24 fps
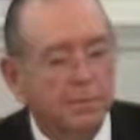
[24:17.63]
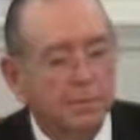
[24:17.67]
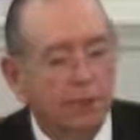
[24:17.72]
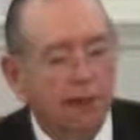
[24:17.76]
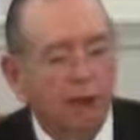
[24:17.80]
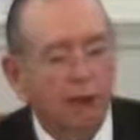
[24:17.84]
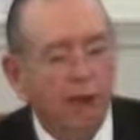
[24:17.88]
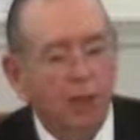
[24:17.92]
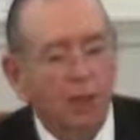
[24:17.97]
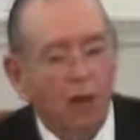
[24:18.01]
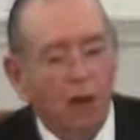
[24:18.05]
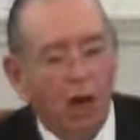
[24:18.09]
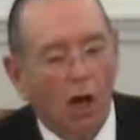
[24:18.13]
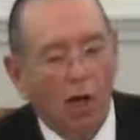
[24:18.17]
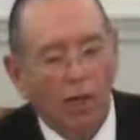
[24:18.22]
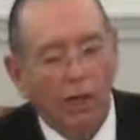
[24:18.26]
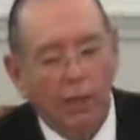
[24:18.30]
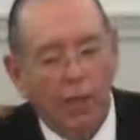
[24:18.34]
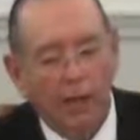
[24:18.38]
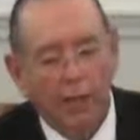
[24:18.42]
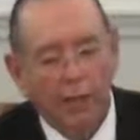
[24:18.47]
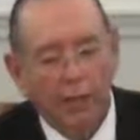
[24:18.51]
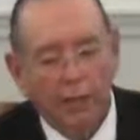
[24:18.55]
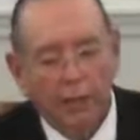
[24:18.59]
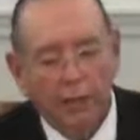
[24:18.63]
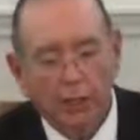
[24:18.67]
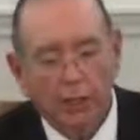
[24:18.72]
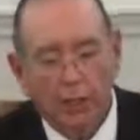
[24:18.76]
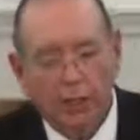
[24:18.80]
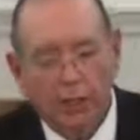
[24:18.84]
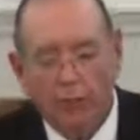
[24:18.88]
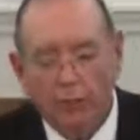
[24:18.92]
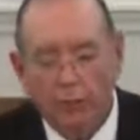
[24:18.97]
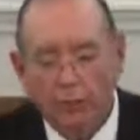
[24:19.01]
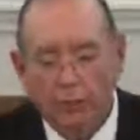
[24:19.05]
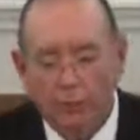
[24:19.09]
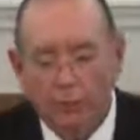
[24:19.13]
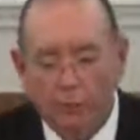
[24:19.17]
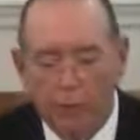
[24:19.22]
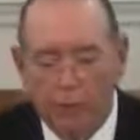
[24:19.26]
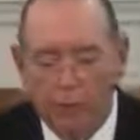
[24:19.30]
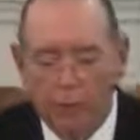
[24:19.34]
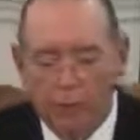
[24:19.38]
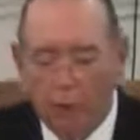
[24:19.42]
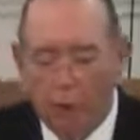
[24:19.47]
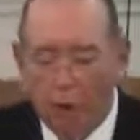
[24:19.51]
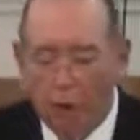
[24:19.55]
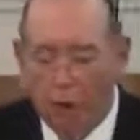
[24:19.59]
I call heaven and earth to
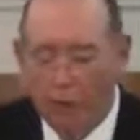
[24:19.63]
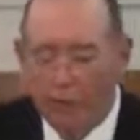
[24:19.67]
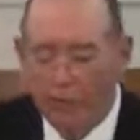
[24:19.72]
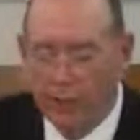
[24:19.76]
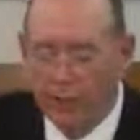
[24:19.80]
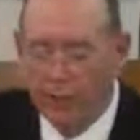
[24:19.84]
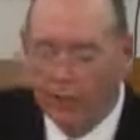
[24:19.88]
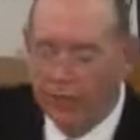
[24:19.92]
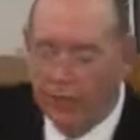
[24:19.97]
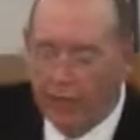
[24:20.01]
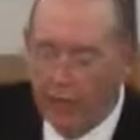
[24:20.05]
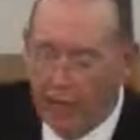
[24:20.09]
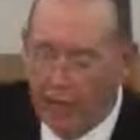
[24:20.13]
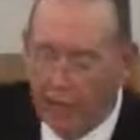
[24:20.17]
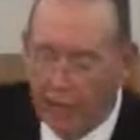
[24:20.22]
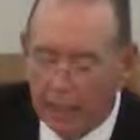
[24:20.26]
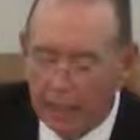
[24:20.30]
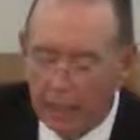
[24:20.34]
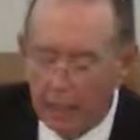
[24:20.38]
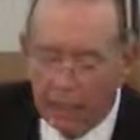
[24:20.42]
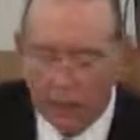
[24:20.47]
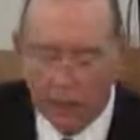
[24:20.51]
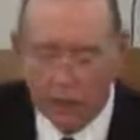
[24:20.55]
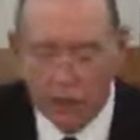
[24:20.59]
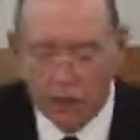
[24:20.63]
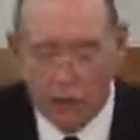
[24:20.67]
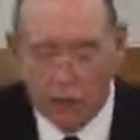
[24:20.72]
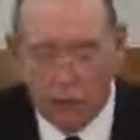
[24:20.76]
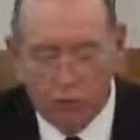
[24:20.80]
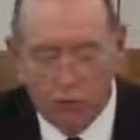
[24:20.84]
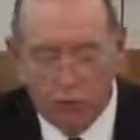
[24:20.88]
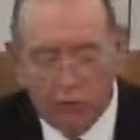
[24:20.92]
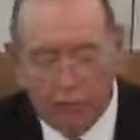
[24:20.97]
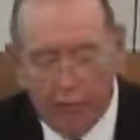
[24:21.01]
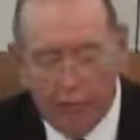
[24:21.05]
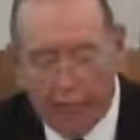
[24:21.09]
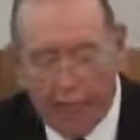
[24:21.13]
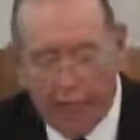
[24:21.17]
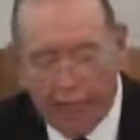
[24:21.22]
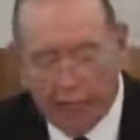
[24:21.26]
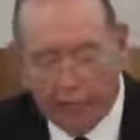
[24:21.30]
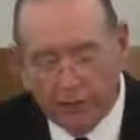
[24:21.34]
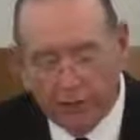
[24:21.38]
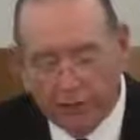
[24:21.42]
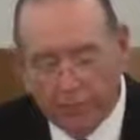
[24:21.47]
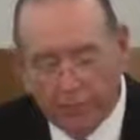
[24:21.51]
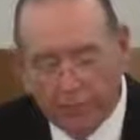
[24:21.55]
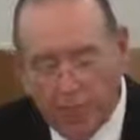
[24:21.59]
record this day against you that I
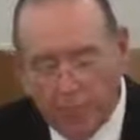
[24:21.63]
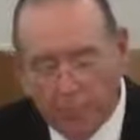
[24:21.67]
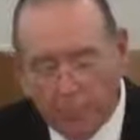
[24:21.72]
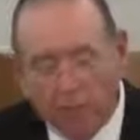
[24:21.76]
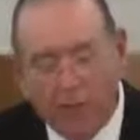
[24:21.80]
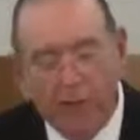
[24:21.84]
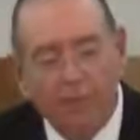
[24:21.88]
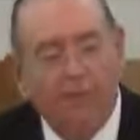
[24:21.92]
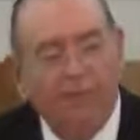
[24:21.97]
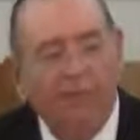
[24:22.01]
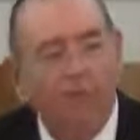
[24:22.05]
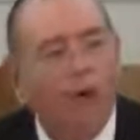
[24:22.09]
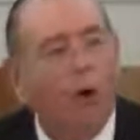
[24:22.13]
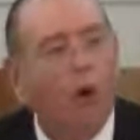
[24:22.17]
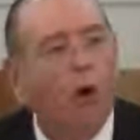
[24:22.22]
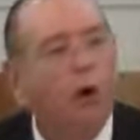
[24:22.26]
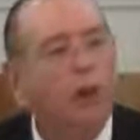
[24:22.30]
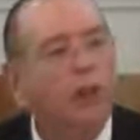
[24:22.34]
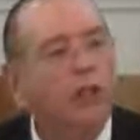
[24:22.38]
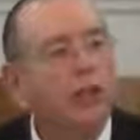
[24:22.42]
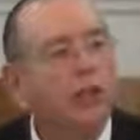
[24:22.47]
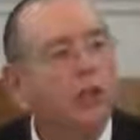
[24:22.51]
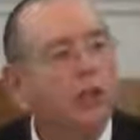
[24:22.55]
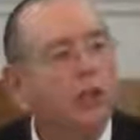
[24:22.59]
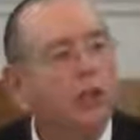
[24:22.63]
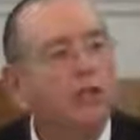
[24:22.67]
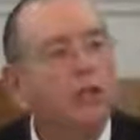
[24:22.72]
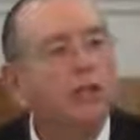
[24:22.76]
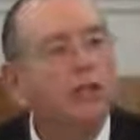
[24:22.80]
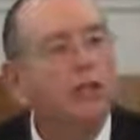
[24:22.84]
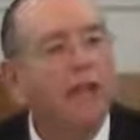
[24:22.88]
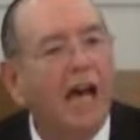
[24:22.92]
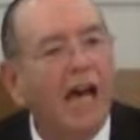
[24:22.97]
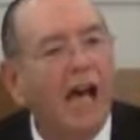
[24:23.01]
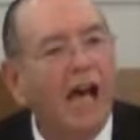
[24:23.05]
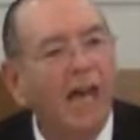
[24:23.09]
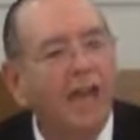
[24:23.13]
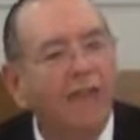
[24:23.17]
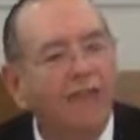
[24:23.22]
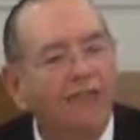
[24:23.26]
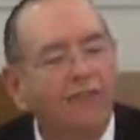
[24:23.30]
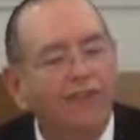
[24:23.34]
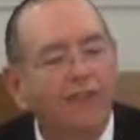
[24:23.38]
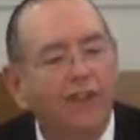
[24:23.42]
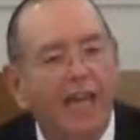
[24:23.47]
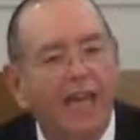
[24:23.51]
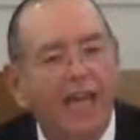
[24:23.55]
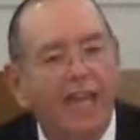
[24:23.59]
have set before you life
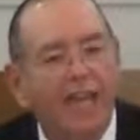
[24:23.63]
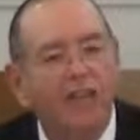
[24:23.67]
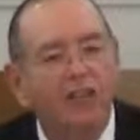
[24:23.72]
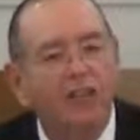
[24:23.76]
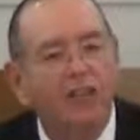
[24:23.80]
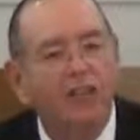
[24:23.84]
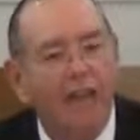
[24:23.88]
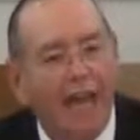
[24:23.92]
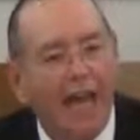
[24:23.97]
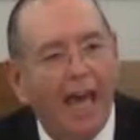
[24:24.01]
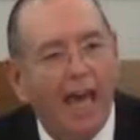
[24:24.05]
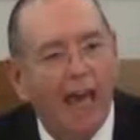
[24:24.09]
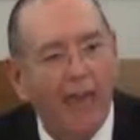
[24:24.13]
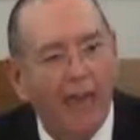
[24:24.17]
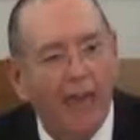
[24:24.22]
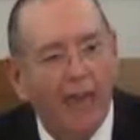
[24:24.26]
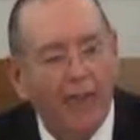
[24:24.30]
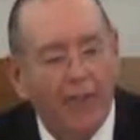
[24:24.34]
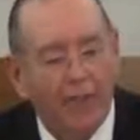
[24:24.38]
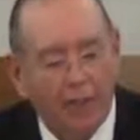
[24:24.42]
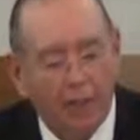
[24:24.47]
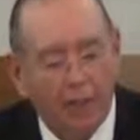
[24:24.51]
and death,